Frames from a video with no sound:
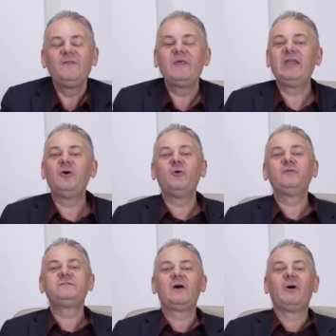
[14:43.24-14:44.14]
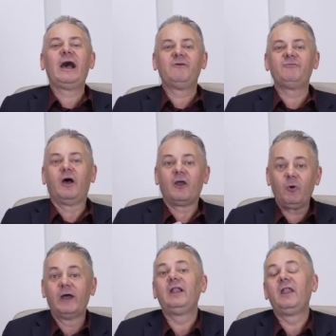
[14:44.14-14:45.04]
they also have
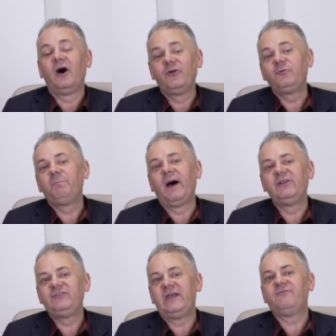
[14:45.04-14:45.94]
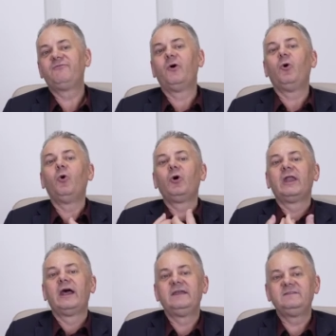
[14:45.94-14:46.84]
quite a large budget for
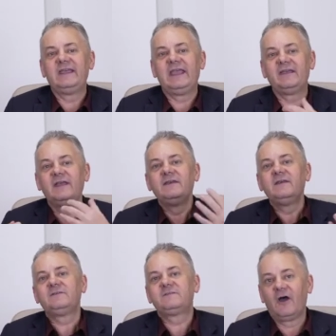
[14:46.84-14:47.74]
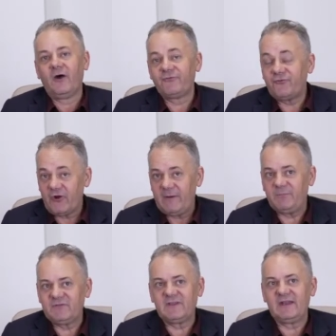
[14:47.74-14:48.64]
organising staff
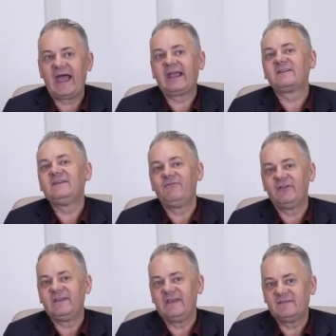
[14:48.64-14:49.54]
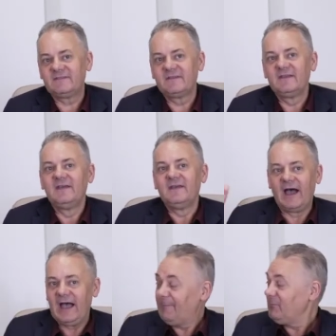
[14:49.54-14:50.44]
trips and activities.
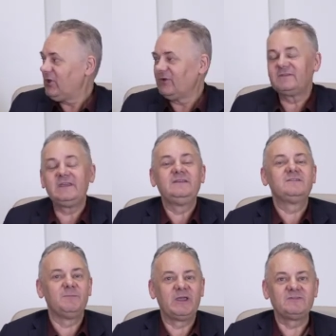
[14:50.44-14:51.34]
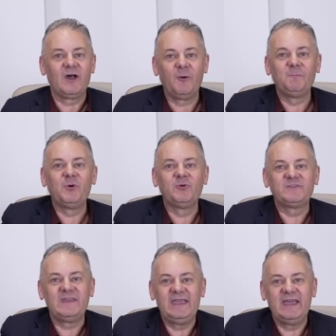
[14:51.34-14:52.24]
You can see some
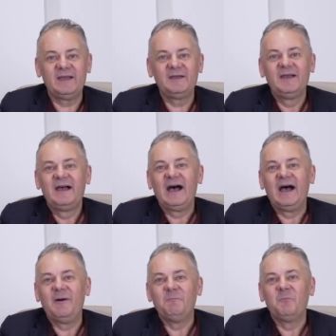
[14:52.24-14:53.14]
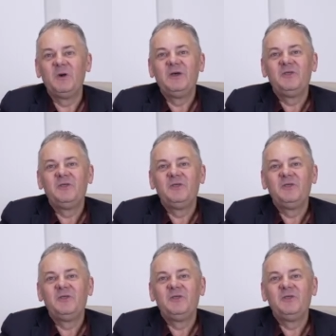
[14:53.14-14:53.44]
examples here. The